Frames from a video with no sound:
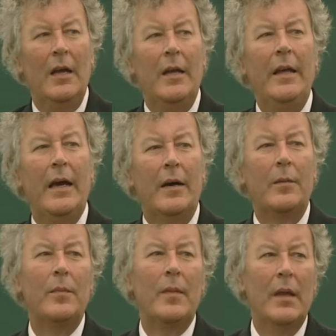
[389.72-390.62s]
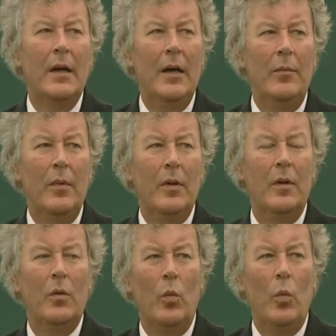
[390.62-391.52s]
Yeah.
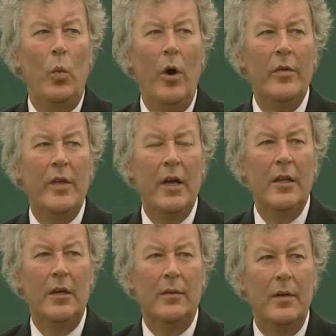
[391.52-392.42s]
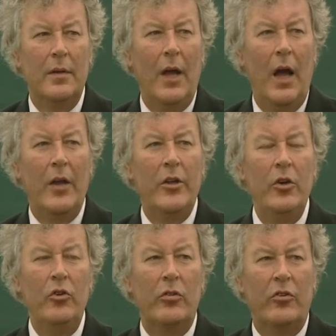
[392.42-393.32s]
One of the other
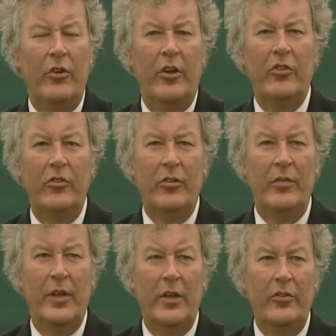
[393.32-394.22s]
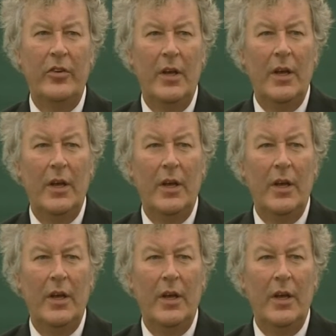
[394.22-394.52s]
unusual traditions of this